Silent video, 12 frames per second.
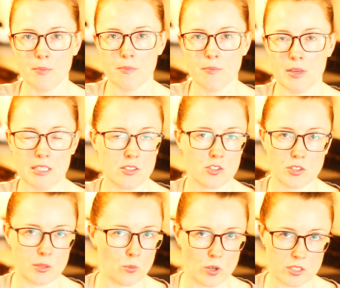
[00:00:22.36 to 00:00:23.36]

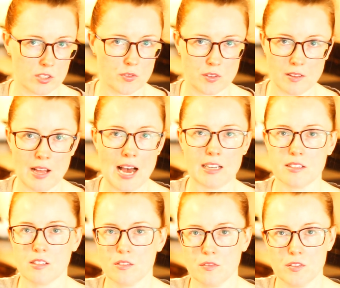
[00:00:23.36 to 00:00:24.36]
mainstream ones, for the
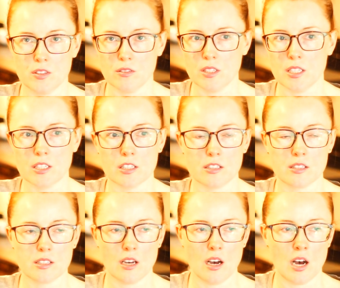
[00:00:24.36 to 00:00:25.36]
last few
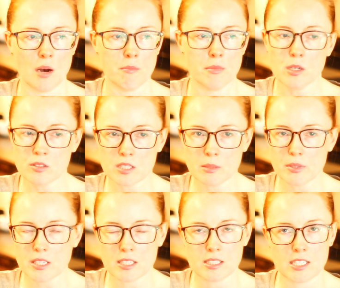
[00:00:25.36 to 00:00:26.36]
years, mostly
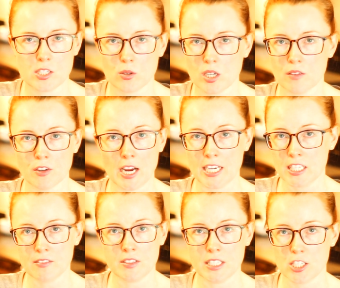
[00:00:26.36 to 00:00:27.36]
because they don't cover any
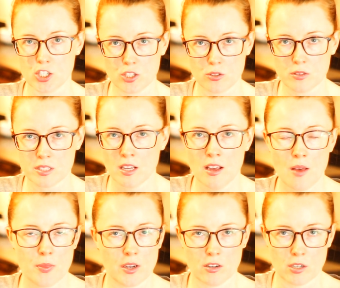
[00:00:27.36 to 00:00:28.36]
of the issues
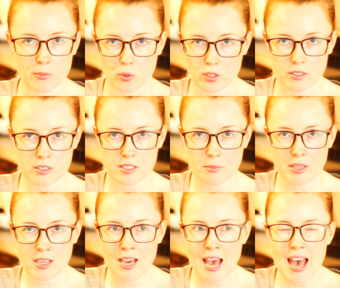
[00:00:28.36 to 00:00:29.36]
that are important to
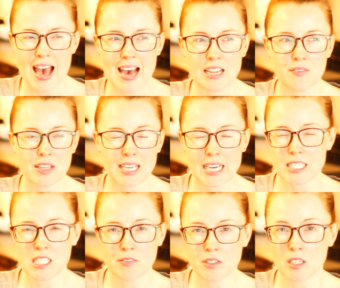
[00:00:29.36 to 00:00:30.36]
me. And if they
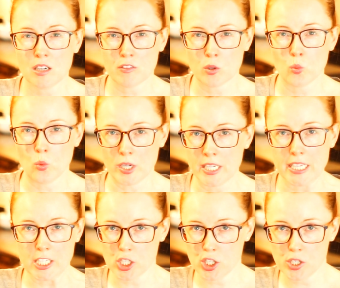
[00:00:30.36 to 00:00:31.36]
can't even cover one
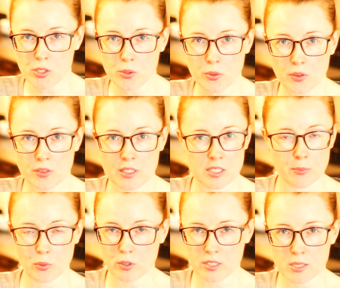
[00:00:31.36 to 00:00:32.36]
issue that's
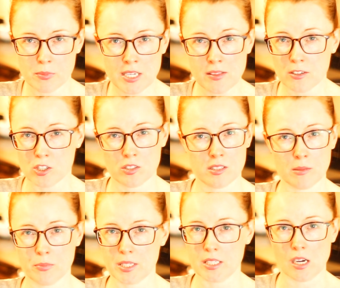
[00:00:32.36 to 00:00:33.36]
important to me, they're just
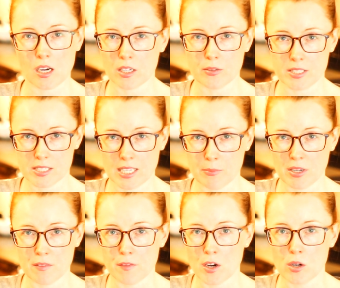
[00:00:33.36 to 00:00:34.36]
simply not going to get my
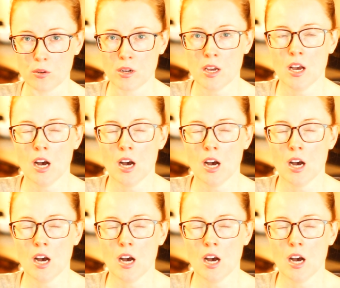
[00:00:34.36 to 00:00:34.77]
vote.